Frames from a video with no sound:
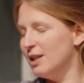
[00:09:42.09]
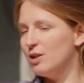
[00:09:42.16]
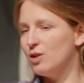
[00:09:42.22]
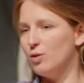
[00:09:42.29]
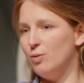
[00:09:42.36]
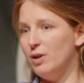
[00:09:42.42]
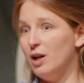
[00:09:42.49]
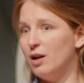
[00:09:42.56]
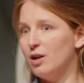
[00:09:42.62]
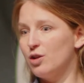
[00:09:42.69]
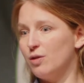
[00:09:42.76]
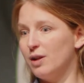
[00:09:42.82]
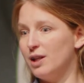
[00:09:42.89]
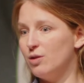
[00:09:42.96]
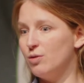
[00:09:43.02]
So we are
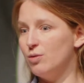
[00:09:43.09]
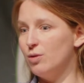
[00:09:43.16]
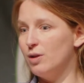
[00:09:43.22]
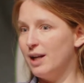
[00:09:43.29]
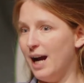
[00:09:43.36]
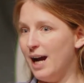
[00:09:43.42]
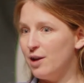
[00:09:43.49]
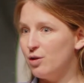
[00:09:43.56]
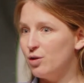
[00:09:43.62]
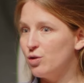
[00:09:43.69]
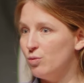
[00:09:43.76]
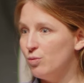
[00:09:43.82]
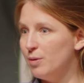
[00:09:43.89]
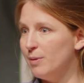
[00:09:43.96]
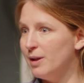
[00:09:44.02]
trying to cater
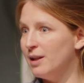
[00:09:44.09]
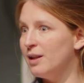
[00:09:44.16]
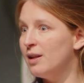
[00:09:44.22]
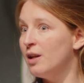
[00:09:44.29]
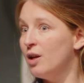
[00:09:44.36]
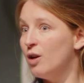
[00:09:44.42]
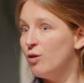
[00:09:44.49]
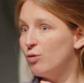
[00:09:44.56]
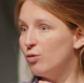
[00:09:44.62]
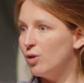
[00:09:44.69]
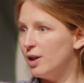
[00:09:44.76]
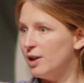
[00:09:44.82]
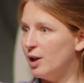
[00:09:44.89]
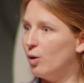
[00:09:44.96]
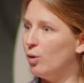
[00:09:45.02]
to women
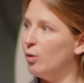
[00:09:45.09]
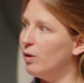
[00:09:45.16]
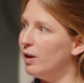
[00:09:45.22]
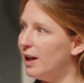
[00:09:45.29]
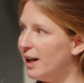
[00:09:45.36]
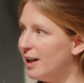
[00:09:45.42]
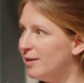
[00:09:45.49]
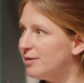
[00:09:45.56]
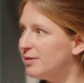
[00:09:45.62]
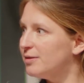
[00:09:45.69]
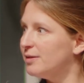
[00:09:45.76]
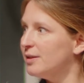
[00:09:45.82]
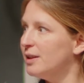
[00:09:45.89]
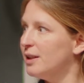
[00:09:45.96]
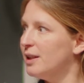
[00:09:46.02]
throughout their whole life,